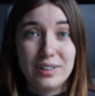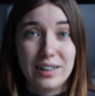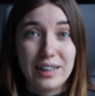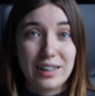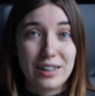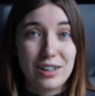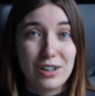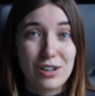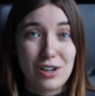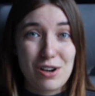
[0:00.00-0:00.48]

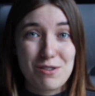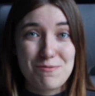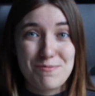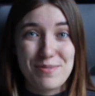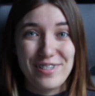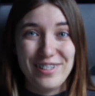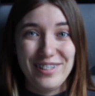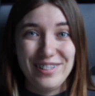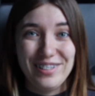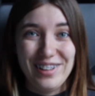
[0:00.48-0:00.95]
Like,
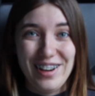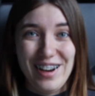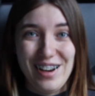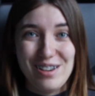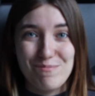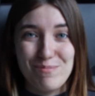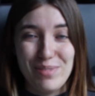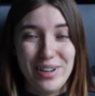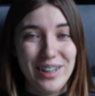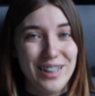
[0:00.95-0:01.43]
come on,
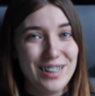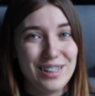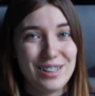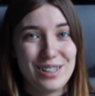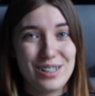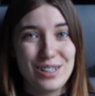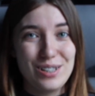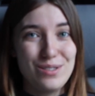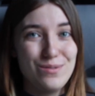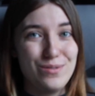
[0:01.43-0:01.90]
I
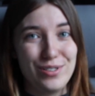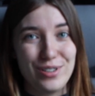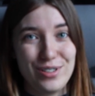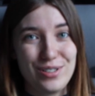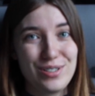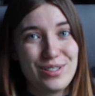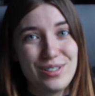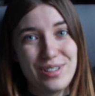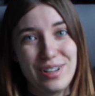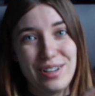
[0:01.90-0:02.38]
made this
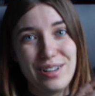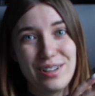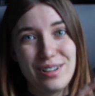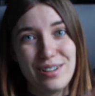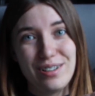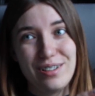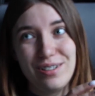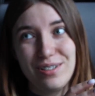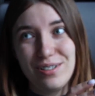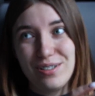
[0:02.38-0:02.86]
first
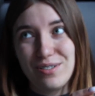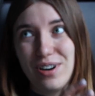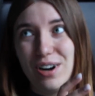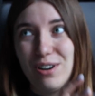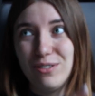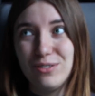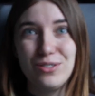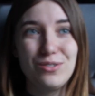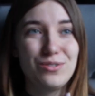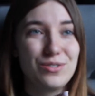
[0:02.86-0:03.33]

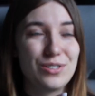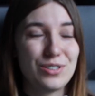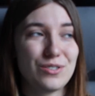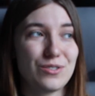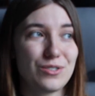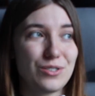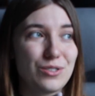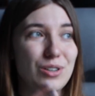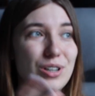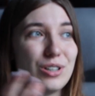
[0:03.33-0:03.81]
round of
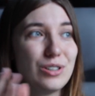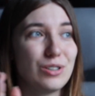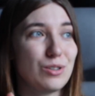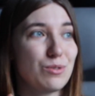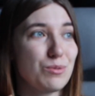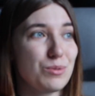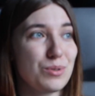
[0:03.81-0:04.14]
interview, and it